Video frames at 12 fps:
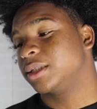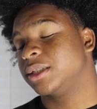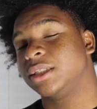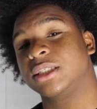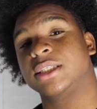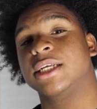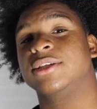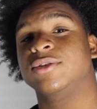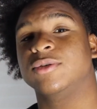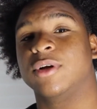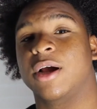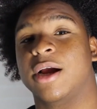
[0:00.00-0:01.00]
just stay
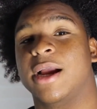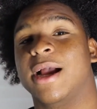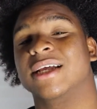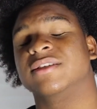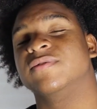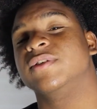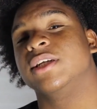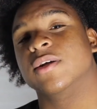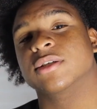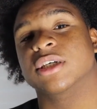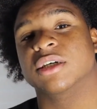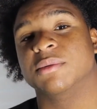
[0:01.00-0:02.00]
tuned, all right? I got some
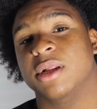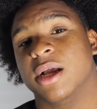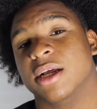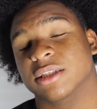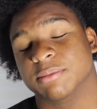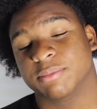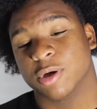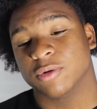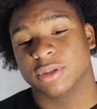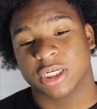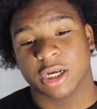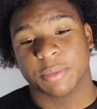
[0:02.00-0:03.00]
videos coming, I got some
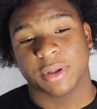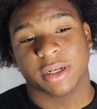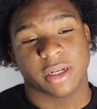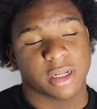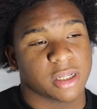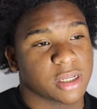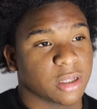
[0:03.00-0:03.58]
posts coming.